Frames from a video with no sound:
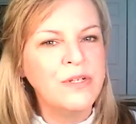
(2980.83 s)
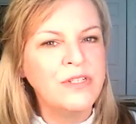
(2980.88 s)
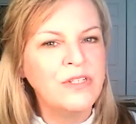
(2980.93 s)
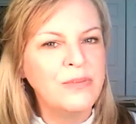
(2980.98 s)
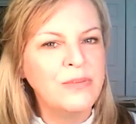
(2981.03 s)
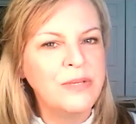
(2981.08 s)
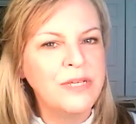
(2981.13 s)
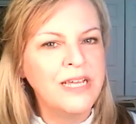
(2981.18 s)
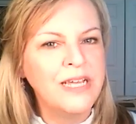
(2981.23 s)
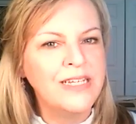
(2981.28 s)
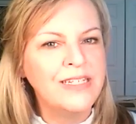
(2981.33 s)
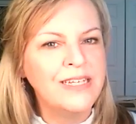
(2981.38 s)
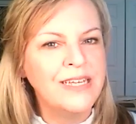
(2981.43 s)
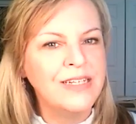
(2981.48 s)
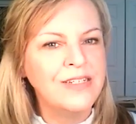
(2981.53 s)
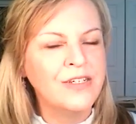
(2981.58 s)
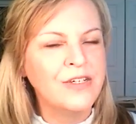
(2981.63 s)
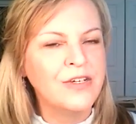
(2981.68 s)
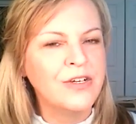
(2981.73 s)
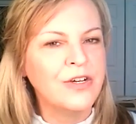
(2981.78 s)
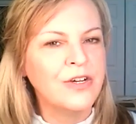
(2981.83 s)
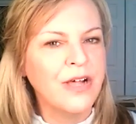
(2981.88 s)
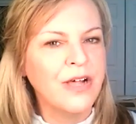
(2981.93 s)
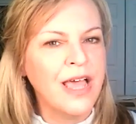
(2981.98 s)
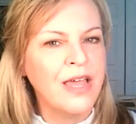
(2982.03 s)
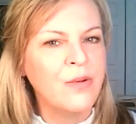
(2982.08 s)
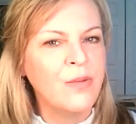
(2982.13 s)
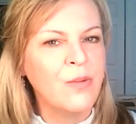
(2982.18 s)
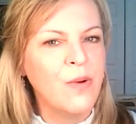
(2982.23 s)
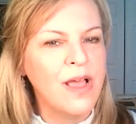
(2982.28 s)
to be identical?
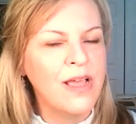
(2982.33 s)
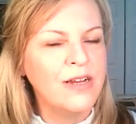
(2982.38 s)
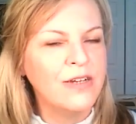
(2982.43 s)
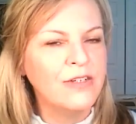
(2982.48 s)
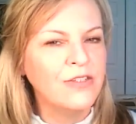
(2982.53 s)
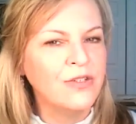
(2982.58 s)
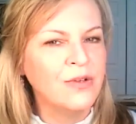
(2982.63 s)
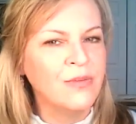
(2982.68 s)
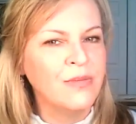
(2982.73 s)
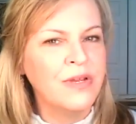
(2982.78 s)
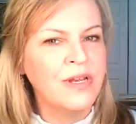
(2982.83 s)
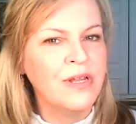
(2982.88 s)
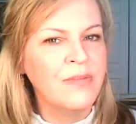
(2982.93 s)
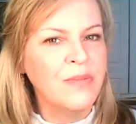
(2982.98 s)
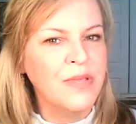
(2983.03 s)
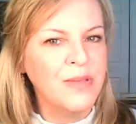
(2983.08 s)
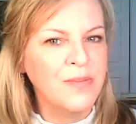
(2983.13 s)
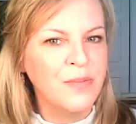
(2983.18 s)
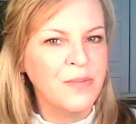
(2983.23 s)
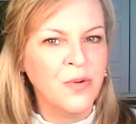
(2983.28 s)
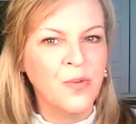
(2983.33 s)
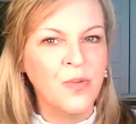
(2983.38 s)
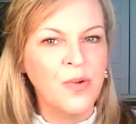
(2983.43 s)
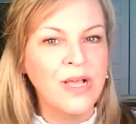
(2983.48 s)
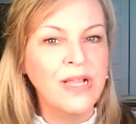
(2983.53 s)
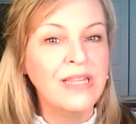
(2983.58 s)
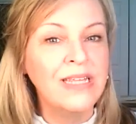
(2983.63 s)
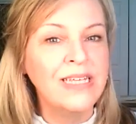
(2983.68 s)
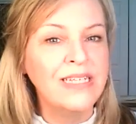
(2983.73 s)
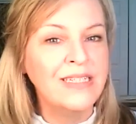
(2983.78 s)
And why are so many people
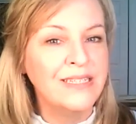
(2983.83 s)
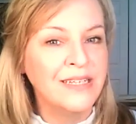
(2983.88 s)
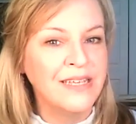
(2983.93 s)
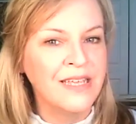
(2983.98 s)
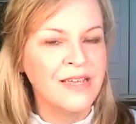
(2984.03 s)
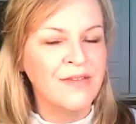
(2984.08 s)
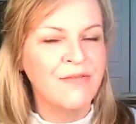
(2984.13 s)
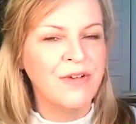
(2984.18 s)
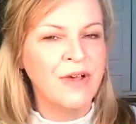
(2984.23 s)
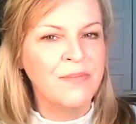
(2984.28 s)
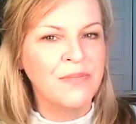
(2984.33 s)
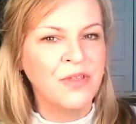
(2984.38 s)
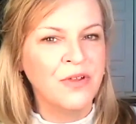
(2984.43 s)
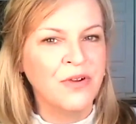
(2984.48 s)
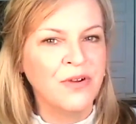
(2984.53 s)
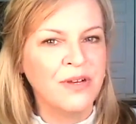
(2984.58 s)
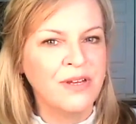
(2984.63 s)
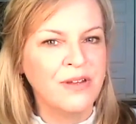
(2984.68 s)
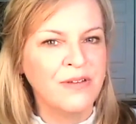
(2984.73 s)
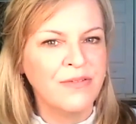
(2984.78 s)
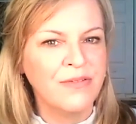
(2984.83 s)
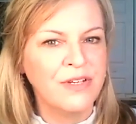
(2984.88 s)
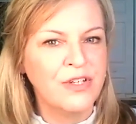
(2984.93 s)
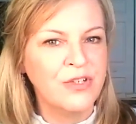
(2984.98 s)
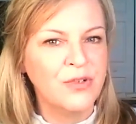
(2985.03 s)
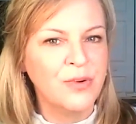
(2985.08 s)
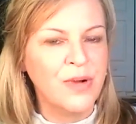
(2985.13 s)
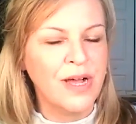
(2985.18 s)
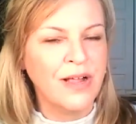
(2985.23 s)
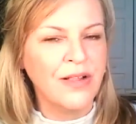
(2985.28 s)
willing to give up their
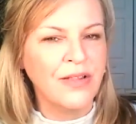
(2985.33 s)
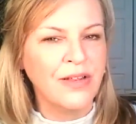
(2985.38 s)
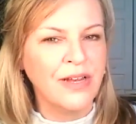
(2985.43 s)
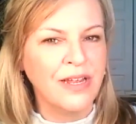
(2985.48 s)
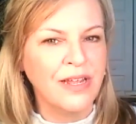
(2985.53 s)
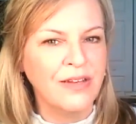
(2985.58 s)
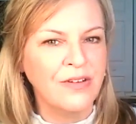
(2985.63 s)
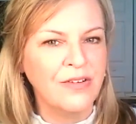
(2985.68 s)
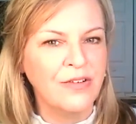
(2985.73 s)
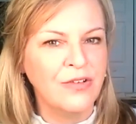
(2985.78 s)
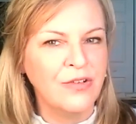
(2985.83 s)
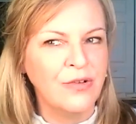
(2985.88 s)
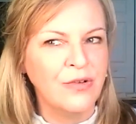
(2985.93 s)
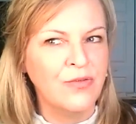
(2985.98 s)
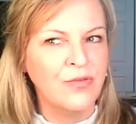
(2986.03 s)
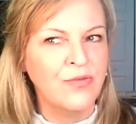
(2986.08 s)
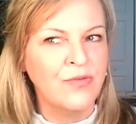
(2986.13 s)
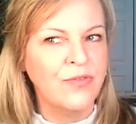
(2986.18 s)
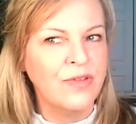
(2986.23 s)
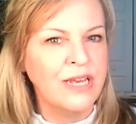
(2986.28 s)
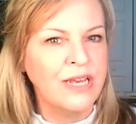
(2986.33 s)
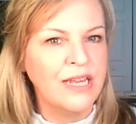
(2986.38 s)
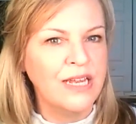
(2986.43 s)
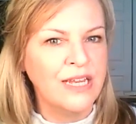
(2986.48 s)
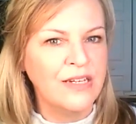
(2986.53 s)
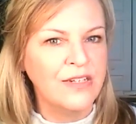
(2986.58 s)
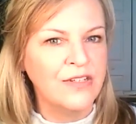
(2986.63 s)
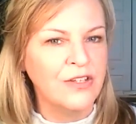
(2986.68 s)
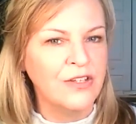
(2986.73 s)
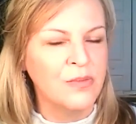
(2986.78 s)
individuality to fit
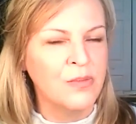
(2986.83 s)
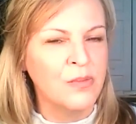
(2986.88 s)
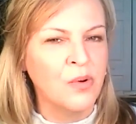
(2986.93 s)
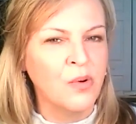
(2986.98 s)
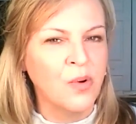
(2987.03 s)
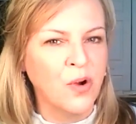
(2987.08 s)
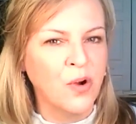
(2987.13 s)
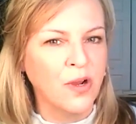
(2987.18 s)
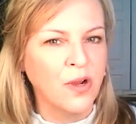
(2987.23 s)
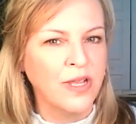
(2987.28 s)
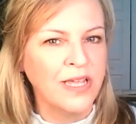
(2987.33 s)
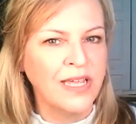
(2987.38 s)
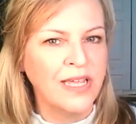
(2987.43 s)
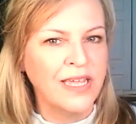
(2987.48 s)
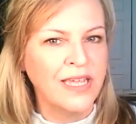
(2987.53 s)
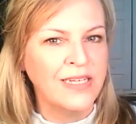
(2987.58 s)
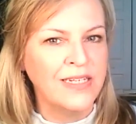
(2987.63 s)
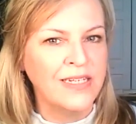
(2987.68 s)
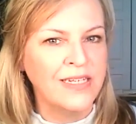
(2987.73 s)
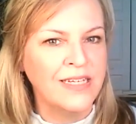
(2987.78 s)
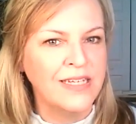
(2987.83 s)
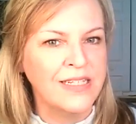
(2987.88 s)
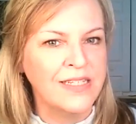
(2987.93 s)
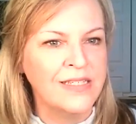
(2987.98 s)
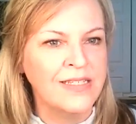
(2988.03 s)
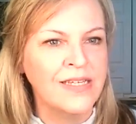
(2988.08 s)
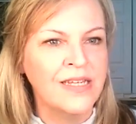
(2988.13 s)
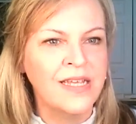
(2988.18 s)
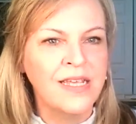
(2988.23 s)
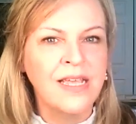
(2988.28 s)
into the Borg? It
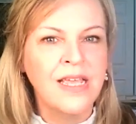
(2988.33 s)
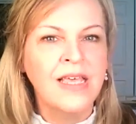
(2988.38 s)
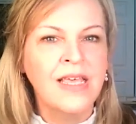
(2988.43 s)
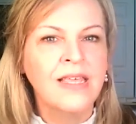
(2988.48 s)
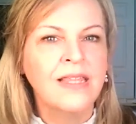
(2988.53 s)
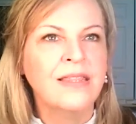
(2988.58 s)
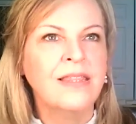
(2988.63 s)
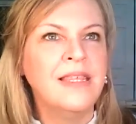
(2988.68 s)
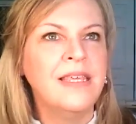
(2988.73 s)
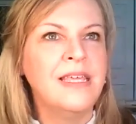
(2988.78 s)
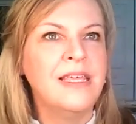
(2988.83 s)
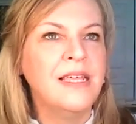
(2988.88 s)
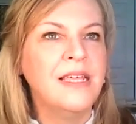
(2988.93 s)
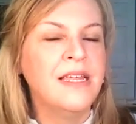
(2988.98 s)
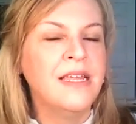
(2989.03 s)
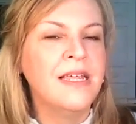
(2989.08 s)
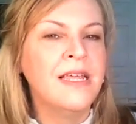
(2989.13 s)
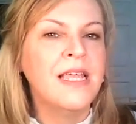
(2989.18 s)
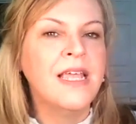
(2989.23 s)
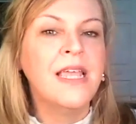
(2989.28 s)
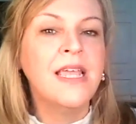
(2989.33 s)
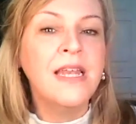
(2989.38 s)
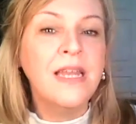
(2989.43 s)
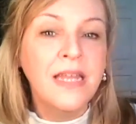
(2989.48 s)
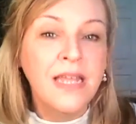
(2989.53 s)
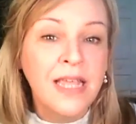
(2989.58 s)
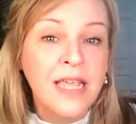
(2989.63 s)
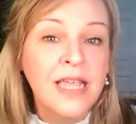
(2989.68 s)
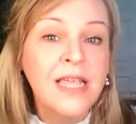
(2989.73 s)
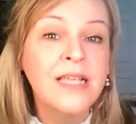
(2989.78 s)
is the
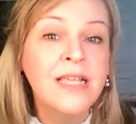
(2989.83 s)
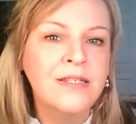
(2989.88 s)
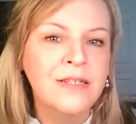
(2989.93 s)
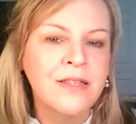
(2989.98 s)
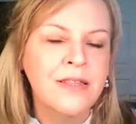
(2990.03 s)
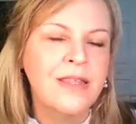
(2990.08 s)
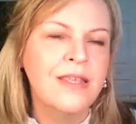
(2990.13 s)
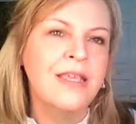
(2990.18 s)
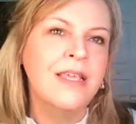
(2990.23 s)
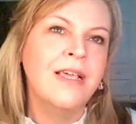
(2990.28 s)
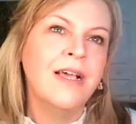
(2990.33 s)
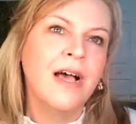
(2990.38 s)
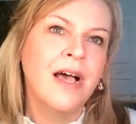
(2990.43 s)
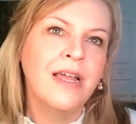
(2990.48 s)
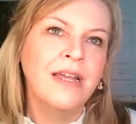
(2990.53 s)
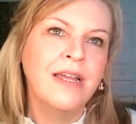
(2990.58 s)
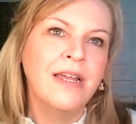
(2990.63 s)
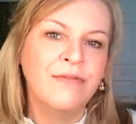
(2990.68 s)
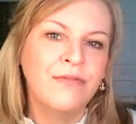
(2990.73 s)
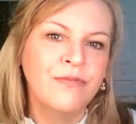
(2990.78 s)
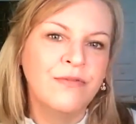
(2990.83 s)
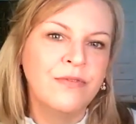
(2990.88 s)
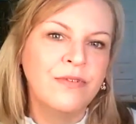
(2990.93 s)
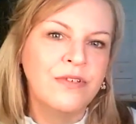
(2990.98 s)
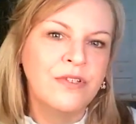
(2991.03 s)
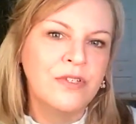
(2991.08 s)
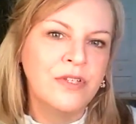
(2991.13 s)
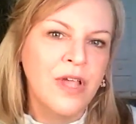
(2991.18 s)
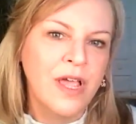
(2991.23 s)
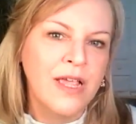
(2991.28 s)
kind of
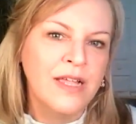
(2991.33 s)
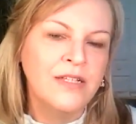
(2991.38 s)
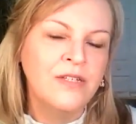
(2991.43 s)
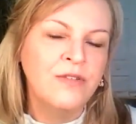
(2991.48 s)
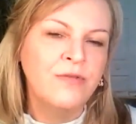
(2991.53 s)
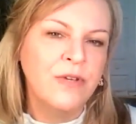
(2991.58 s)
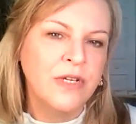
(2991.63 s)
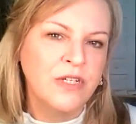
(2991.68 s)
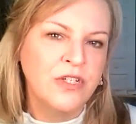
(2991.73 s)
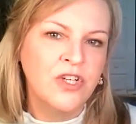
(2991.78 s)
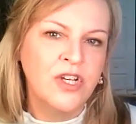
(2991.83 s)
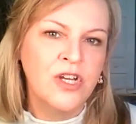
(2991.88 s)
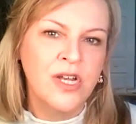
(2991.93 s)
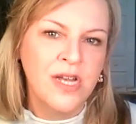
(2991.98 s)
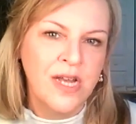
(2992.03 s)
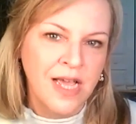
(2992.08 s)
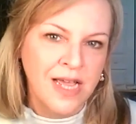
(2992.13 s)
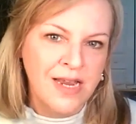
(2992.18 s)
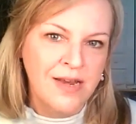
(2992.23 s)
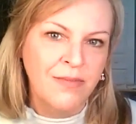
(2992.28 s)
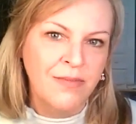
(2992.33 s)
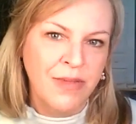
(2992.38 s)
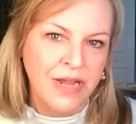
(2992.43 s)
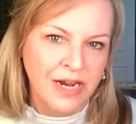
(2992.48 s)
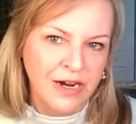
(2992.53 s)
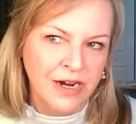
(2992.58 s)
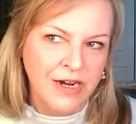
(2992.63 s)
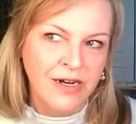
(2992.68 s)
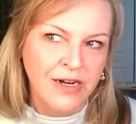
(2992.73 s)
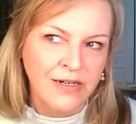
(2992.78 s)
science fiction
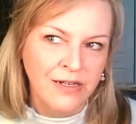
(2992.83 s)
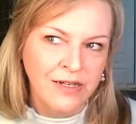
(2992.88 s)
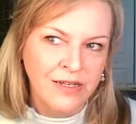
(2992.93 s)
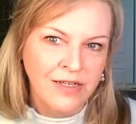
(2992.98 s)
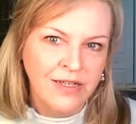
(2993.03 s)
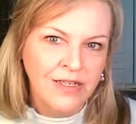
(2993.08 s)
nightmare